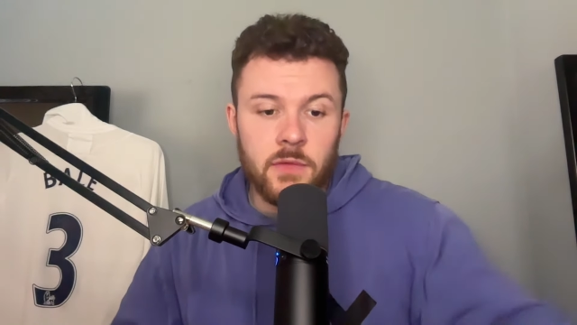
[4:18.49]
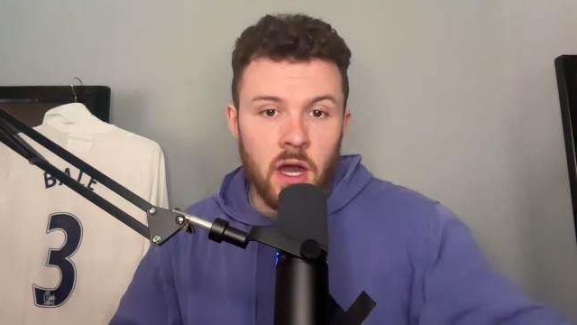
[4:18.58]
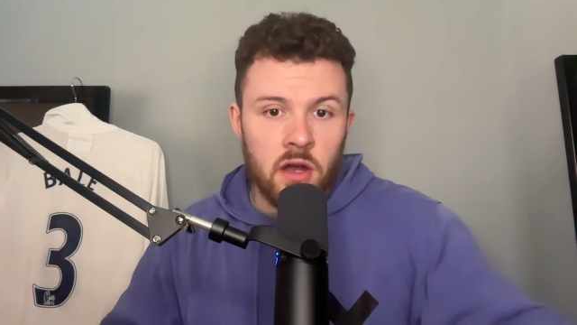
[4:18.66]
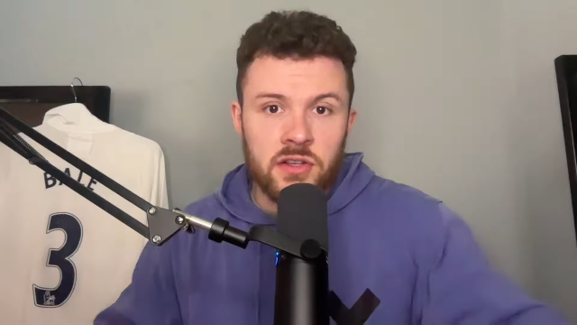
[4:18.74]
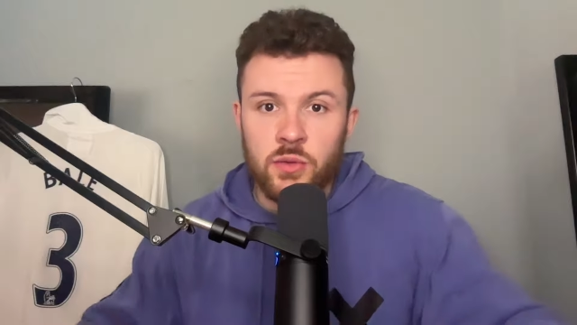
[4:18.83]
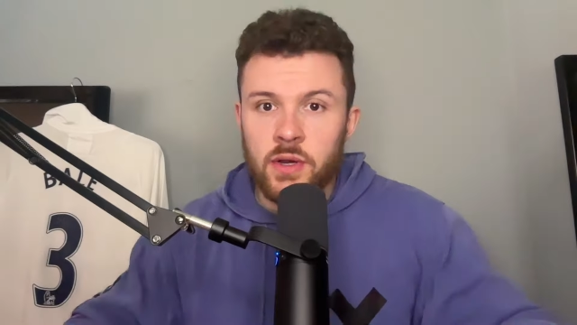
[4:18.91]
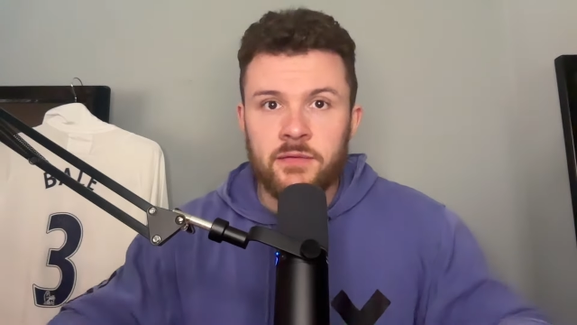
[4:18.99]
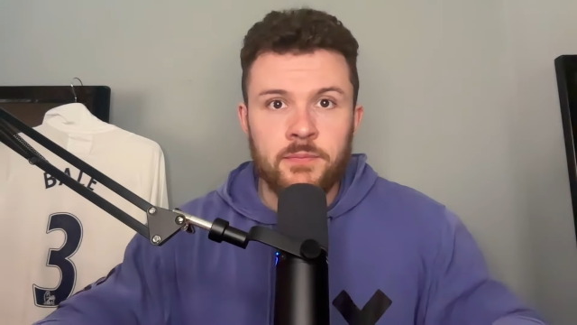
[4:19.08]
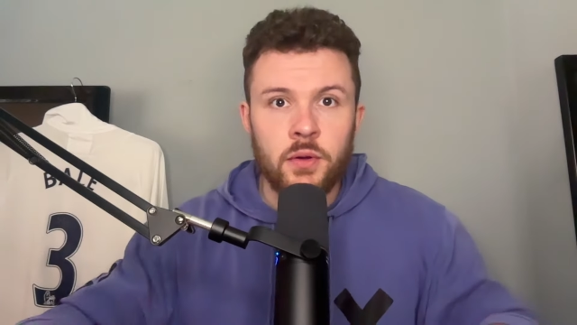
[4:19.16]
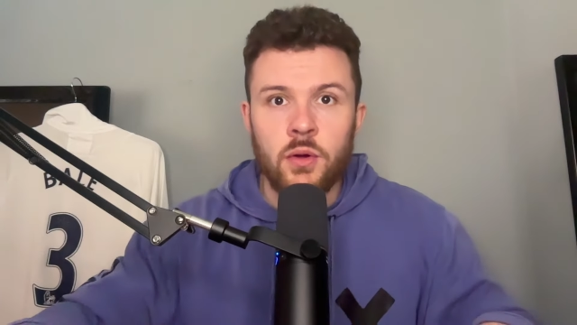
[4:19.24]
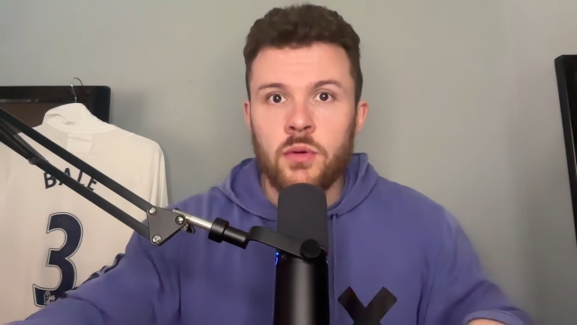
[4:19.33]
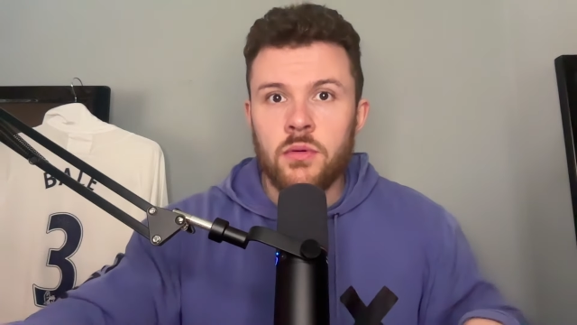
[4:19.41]
Arsenal,
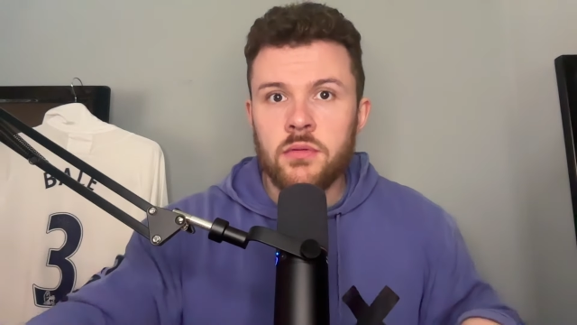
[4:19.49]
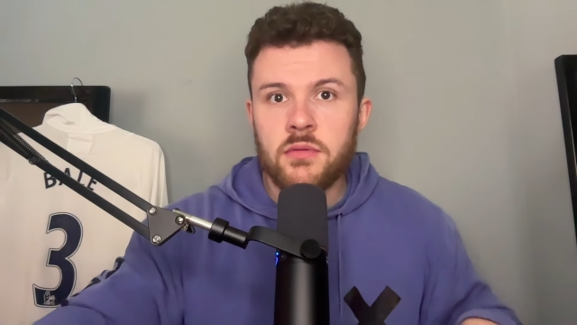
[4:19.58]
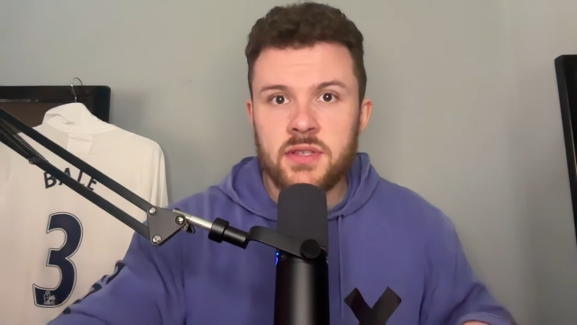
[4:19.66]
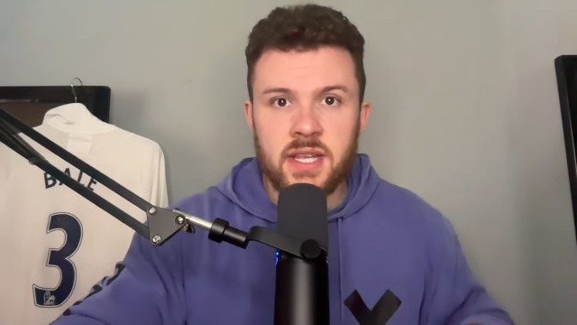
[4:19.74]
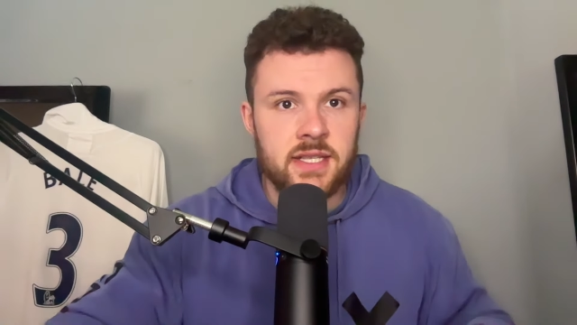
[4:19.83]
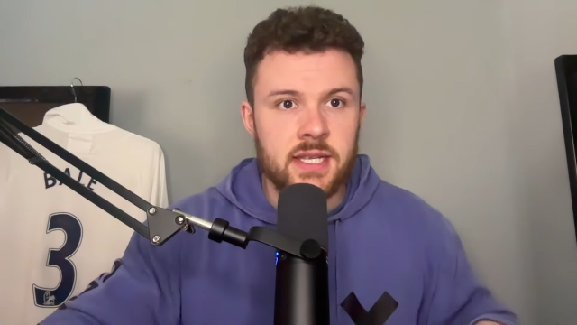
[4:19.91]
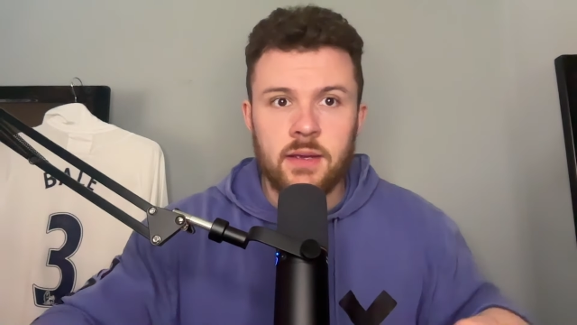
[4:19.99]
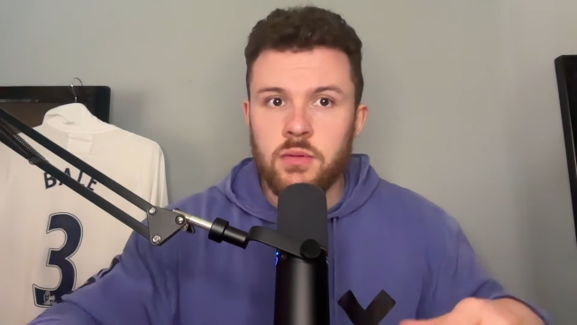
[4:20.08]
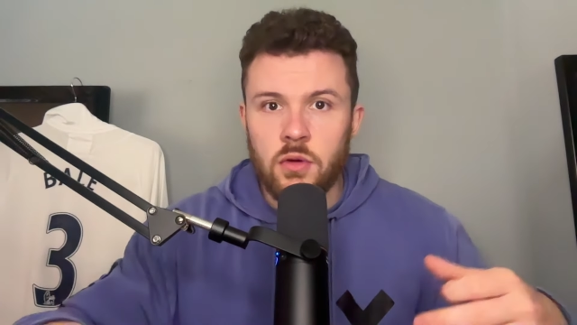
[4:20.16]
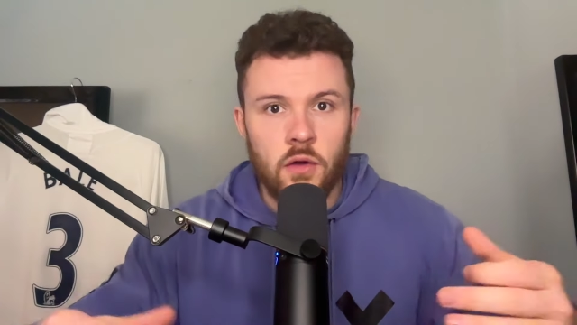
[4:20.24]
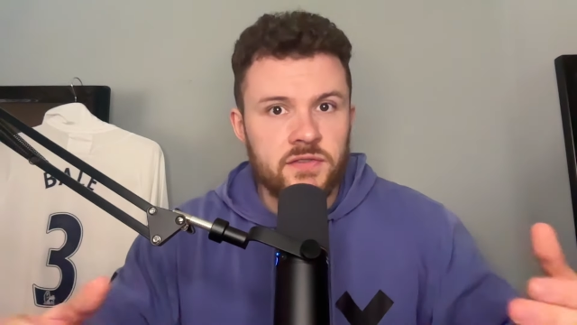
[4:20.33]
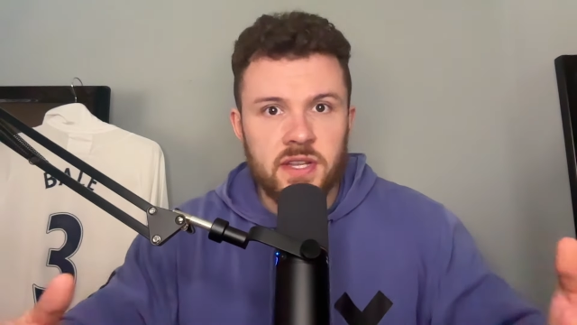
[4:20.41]
Liverpool, City,
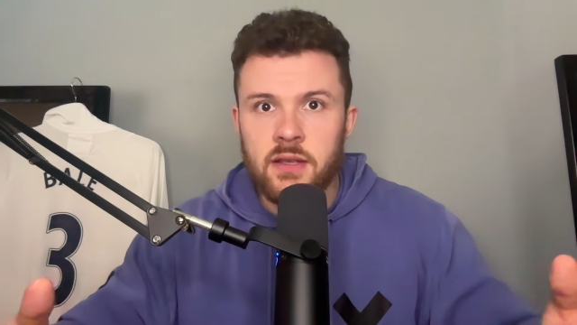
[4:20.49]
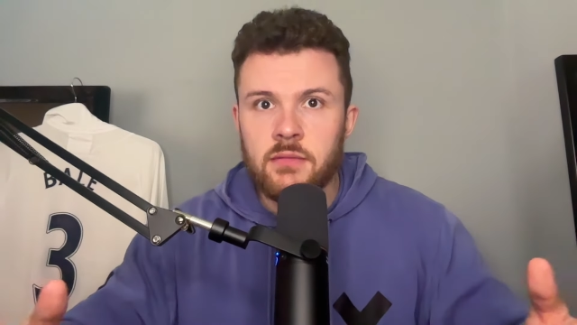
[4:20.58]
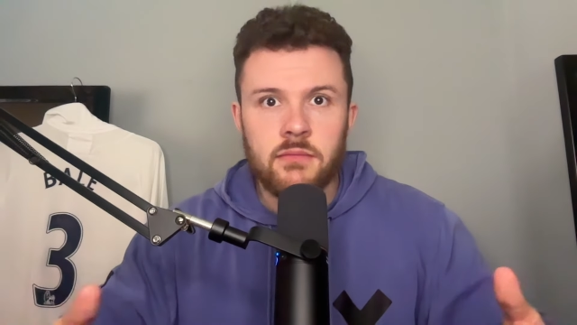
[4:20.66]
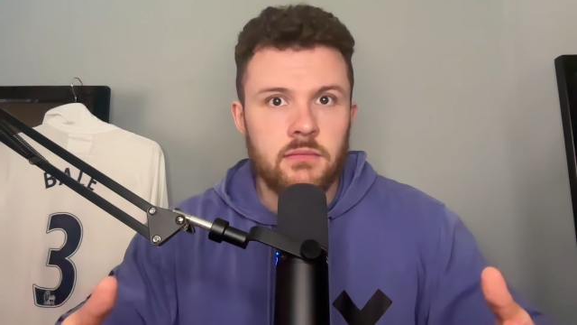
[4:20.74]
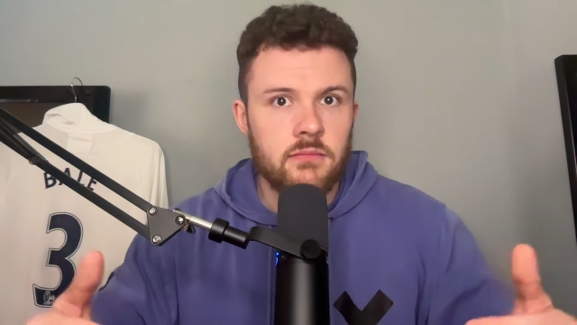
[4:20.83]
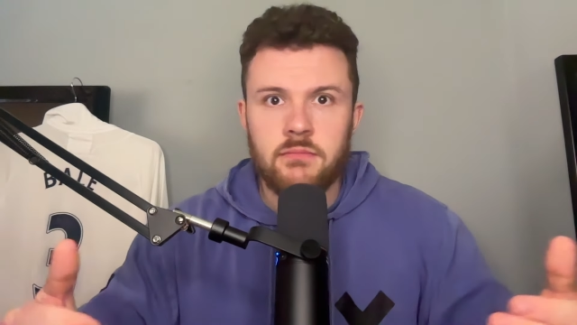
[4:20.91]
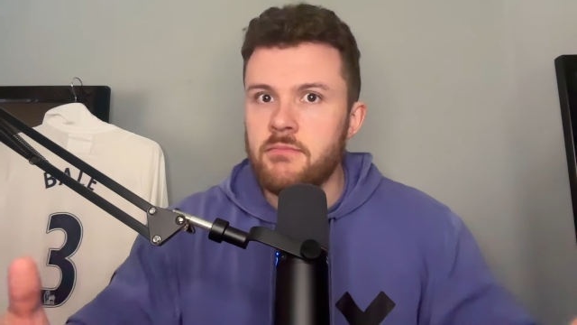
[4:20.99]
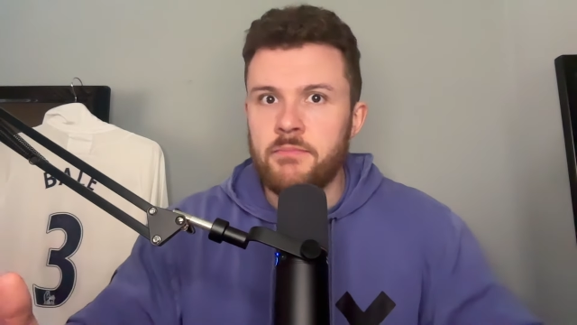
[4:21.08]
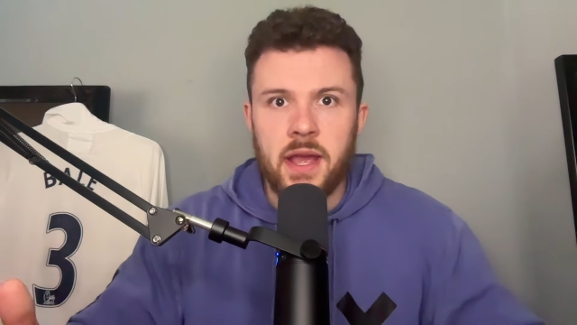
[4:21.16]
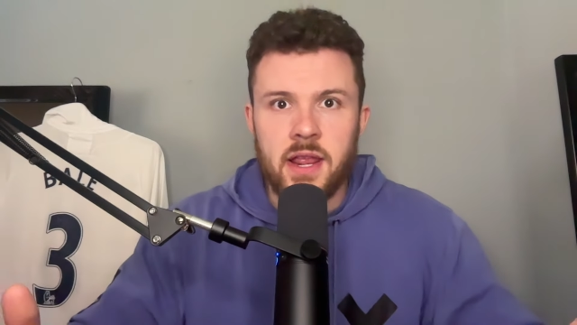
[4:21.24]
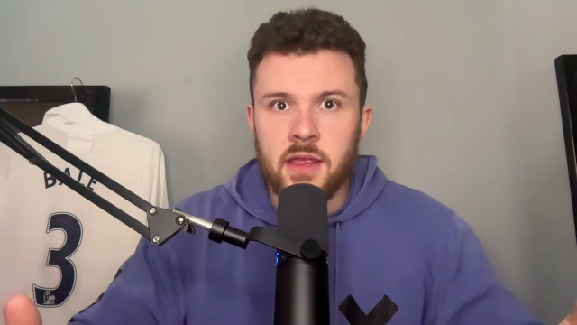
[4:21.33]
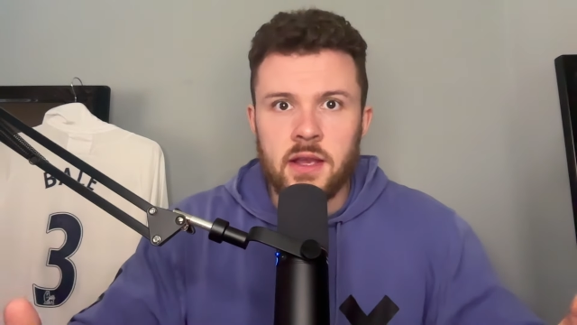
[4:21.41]
obviously
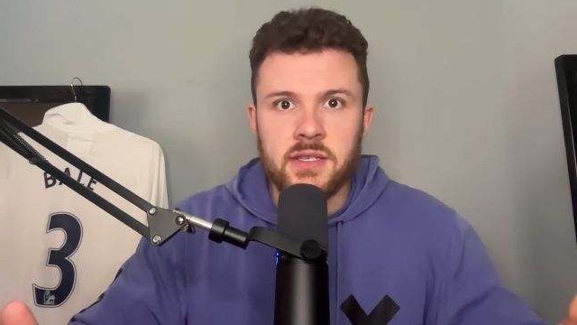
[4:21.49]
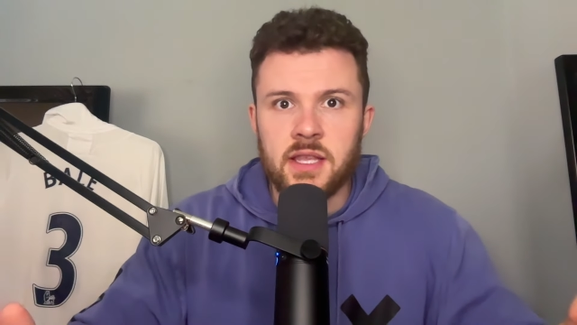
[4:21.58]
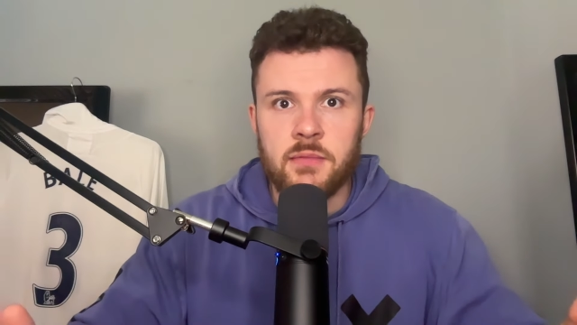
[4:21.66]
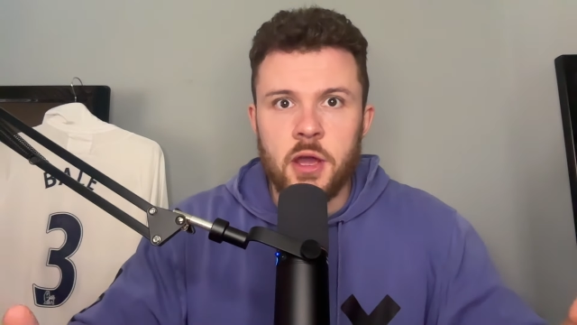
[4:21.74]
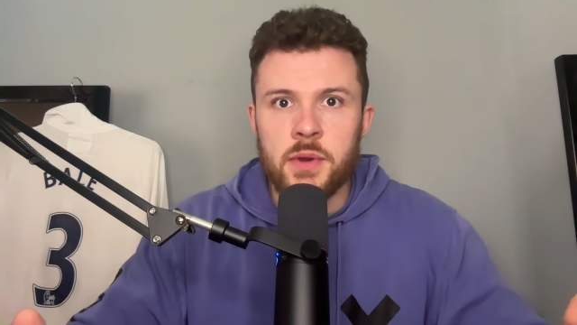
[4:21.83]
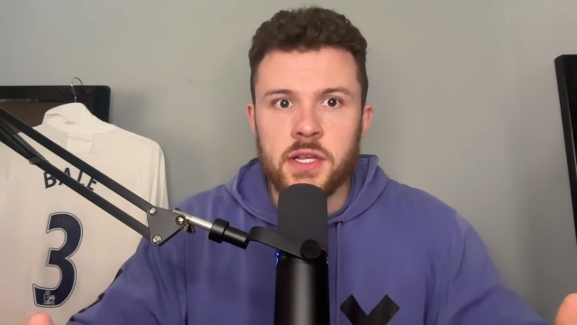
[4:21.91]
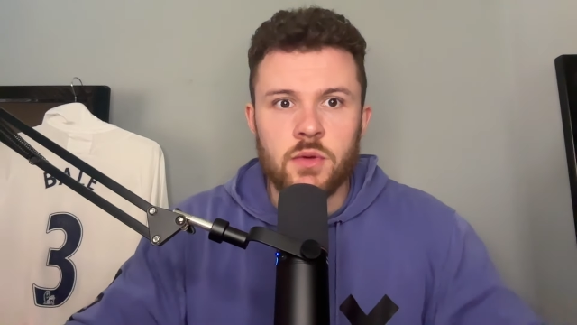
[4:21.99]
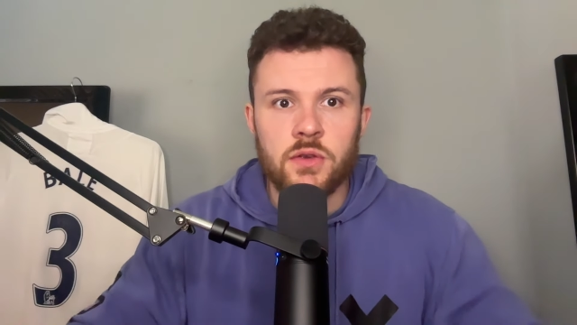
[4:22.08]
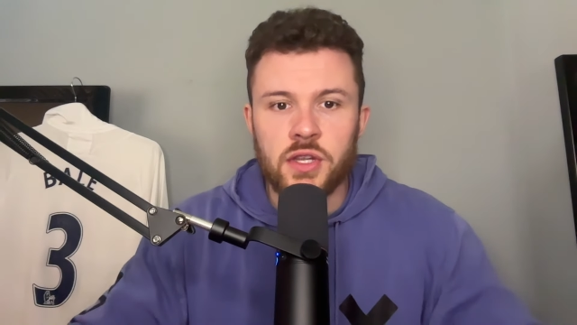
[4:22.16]
better than us at the moment as well.